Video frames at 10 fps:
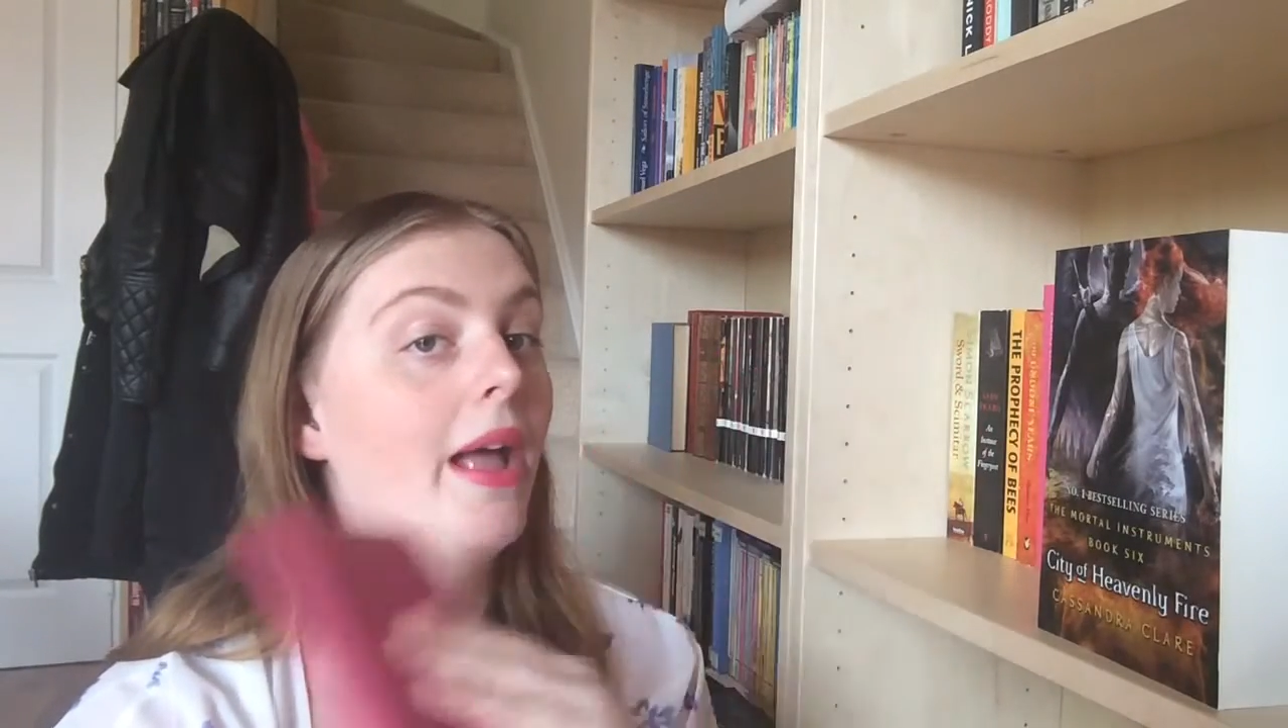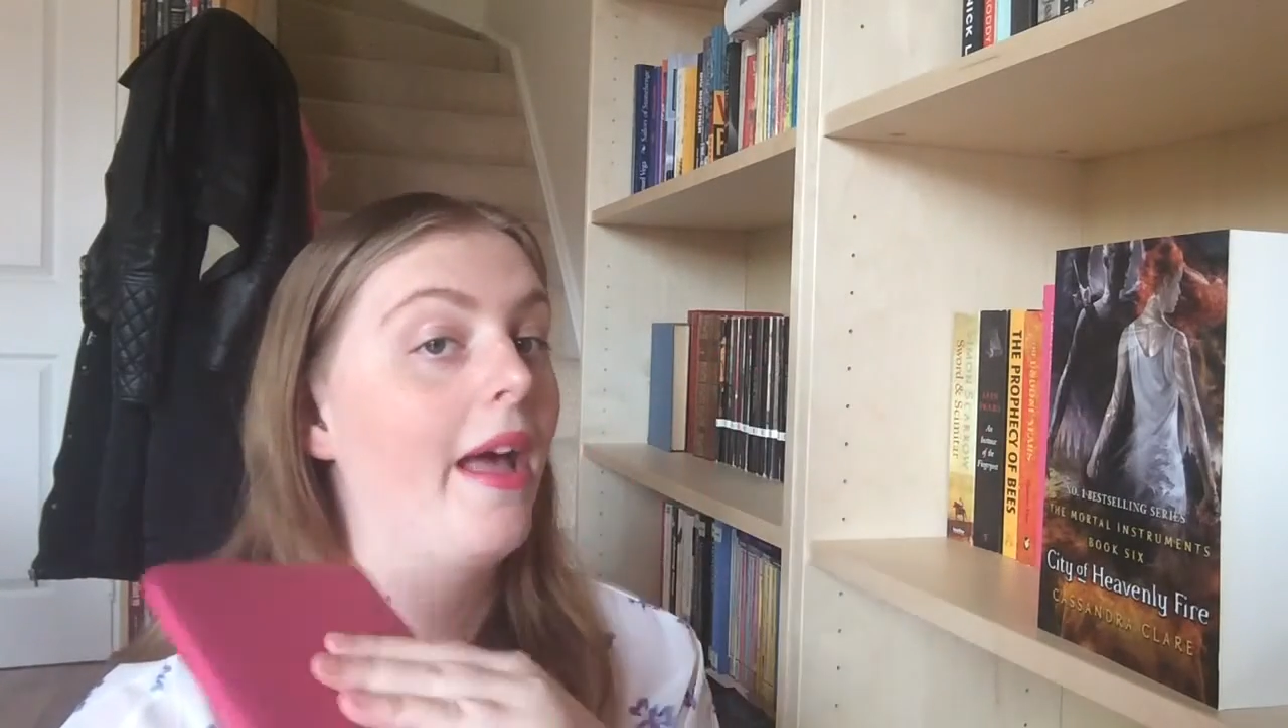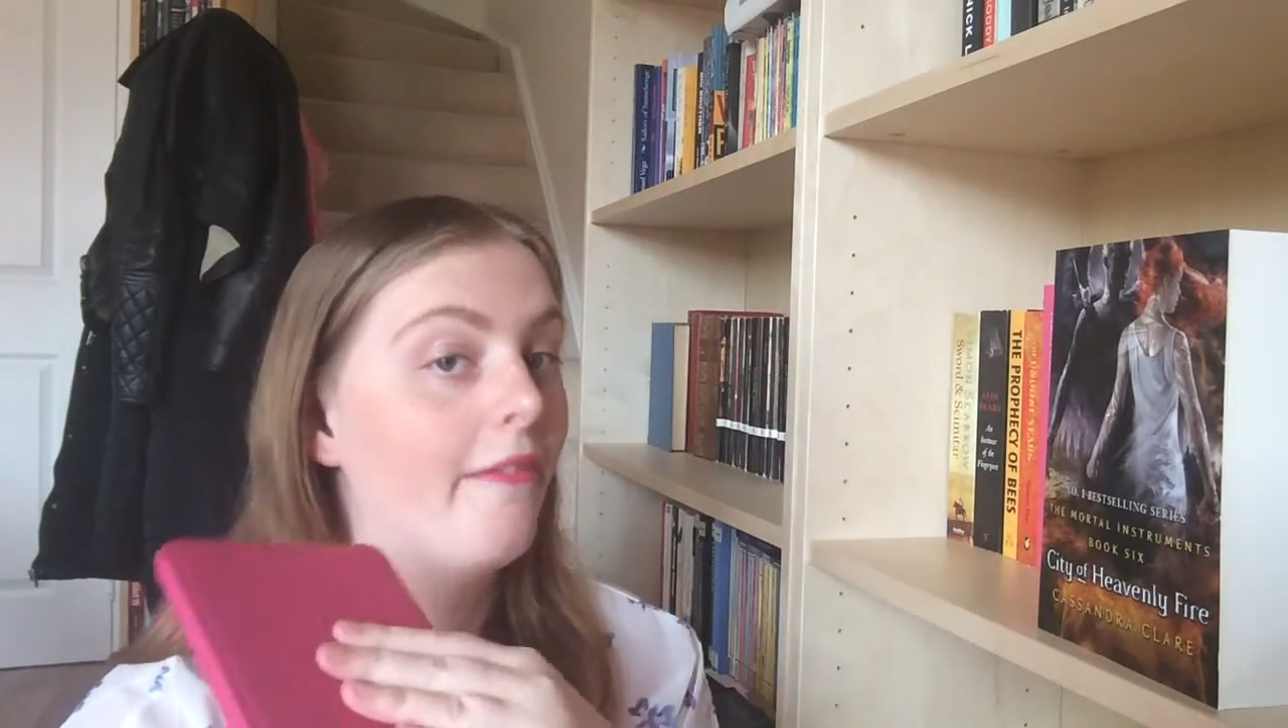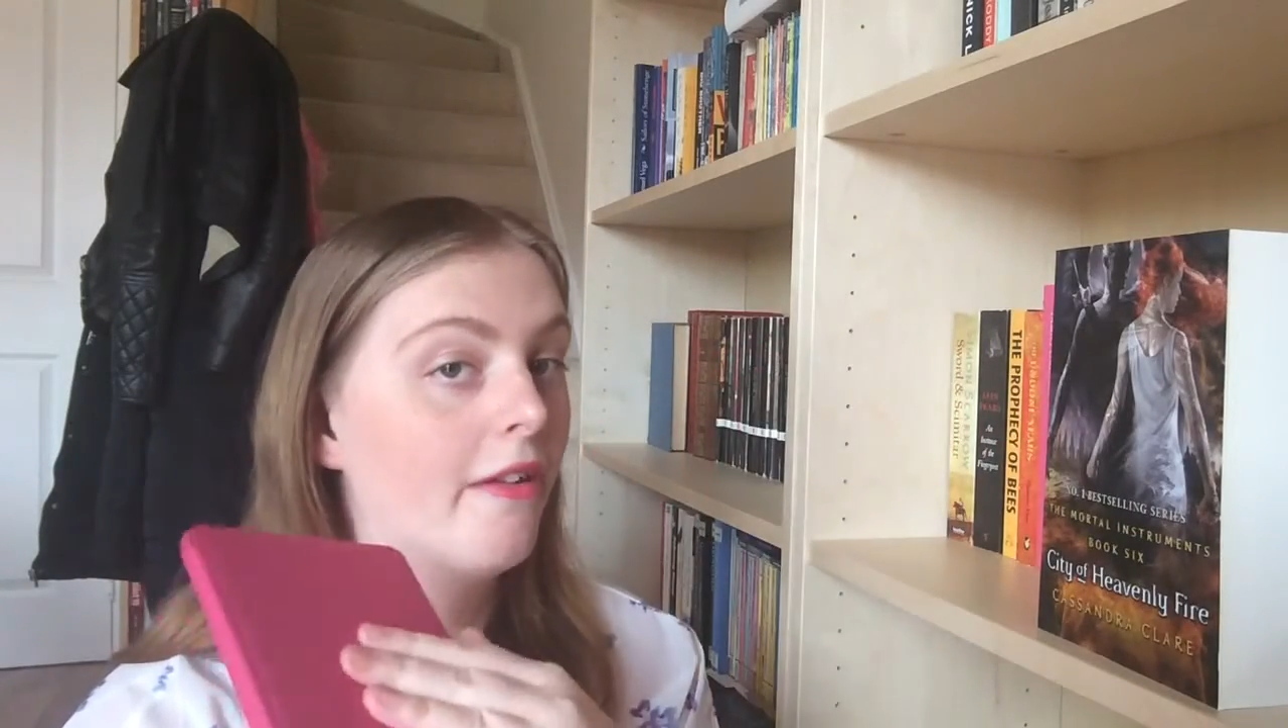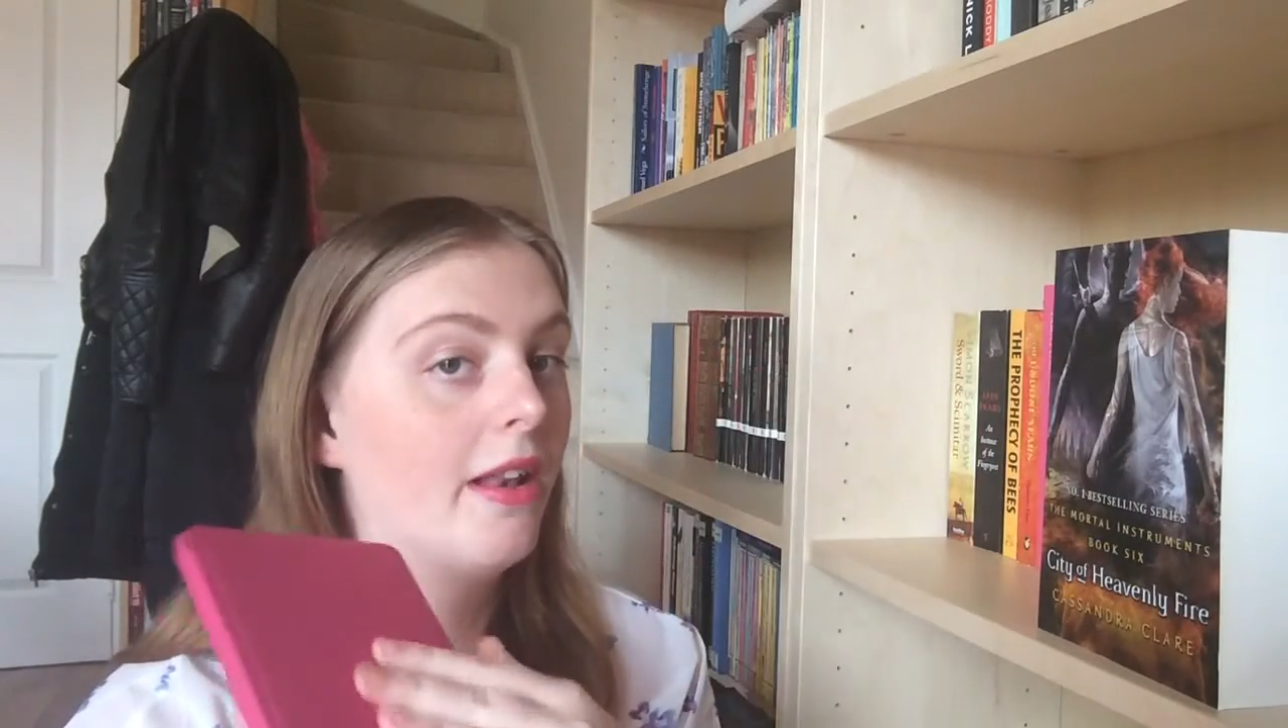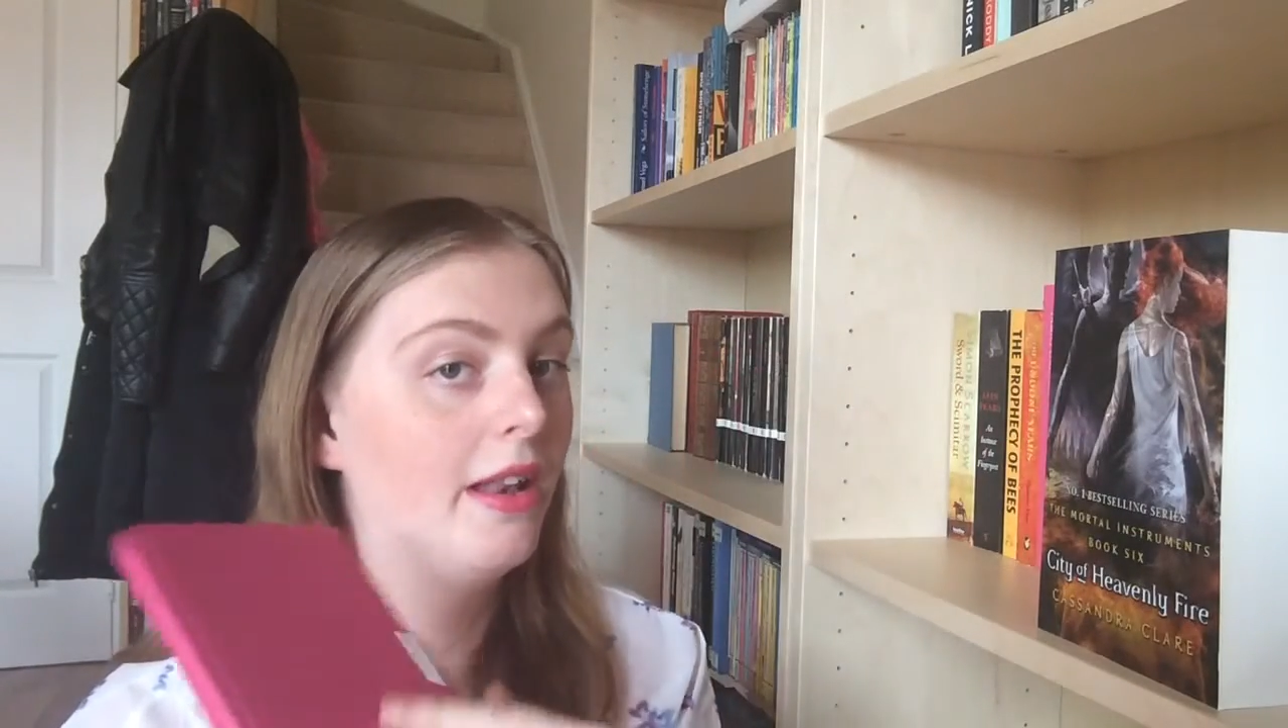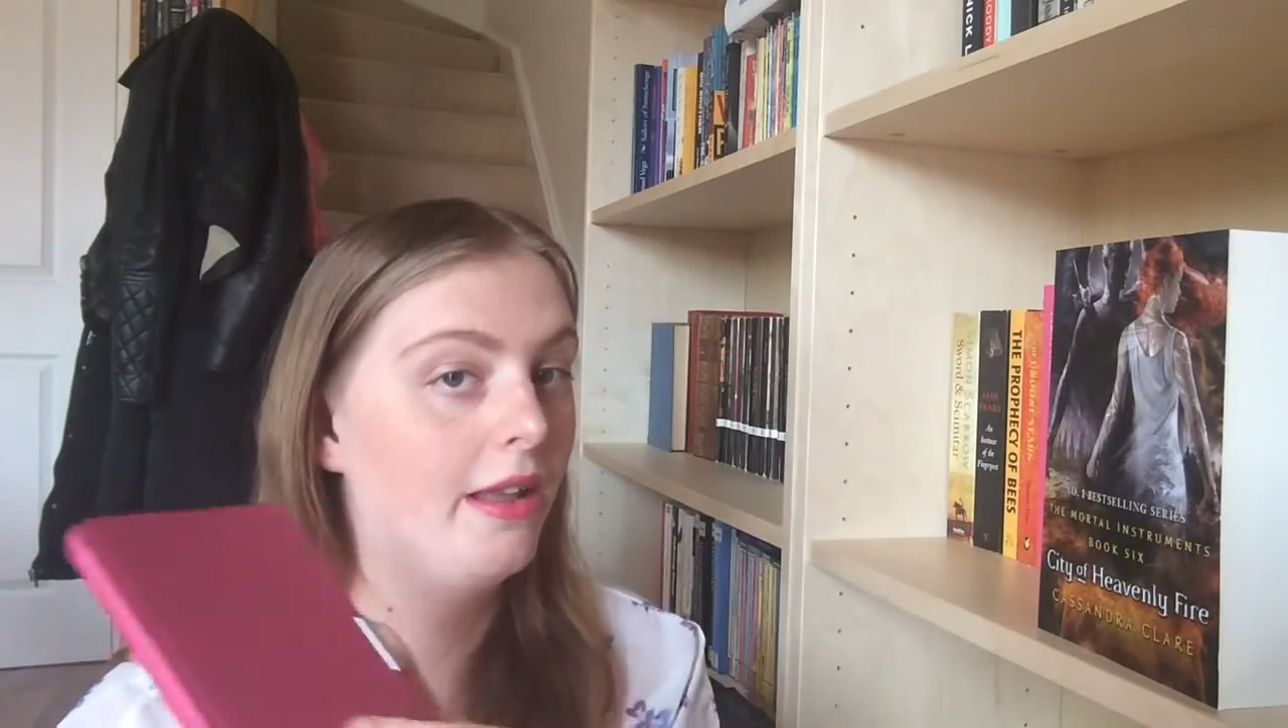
I ever